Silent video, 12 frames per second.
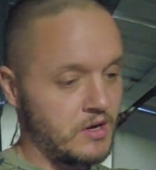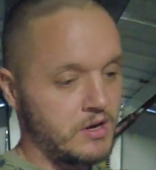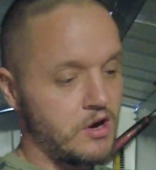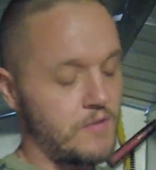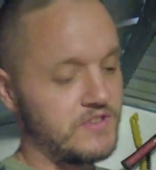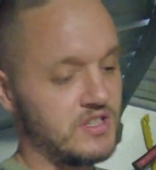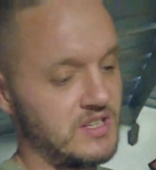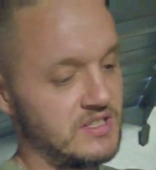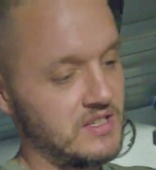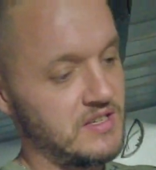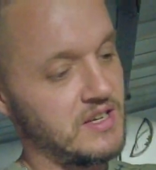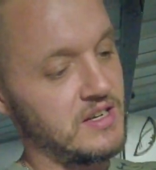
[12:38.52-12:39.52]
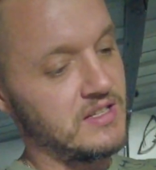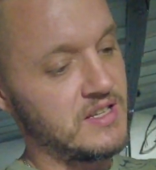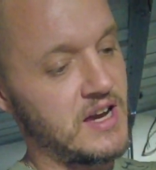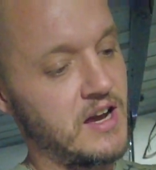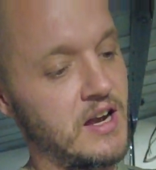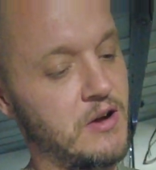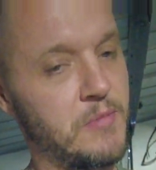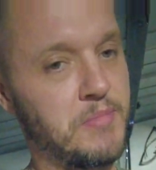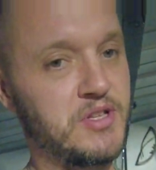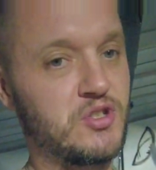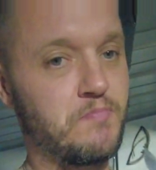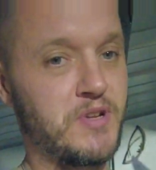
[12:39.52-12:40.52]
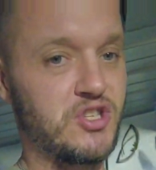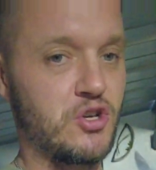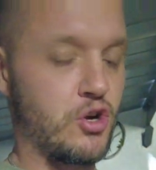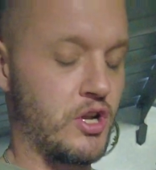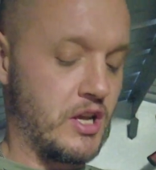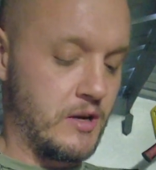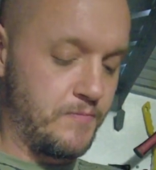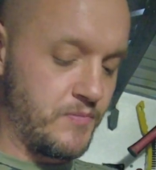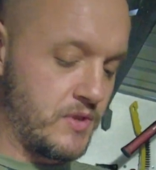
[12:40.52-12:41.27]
Obviously this isn't going to take a load of baton in,